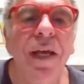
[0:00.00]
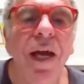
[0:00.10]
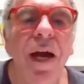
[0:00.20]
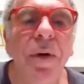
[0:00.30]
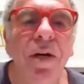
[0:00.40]

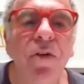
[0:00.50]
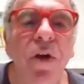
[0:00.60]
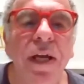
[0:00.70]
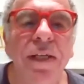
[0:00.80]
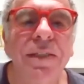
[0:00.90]
How about
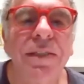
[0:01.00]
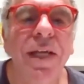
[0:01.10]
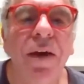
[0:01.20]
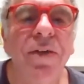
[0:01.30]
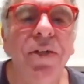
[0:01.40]
Grace?
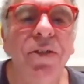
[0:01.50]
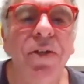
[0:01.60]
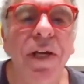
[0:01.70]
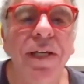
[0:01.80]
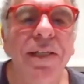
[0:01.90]
How are you
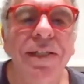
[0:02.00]
doing?